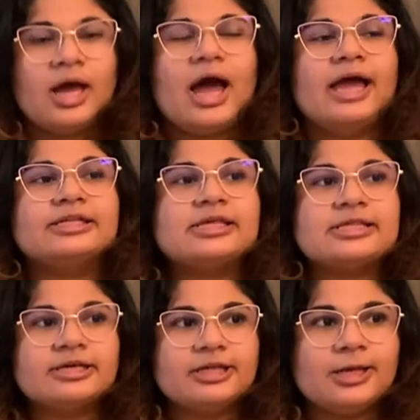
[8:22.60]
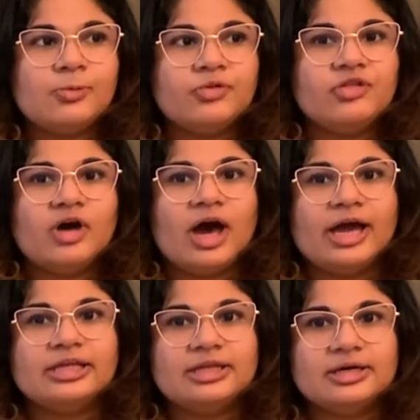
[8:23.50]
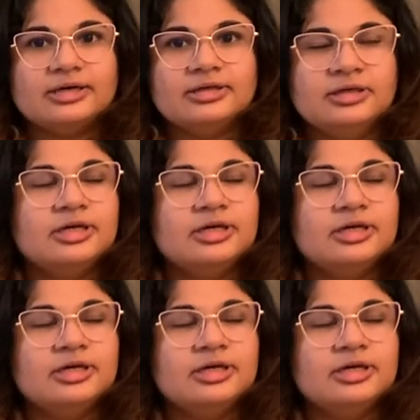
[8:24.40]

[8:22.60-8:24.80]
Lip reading: I disagree with the idea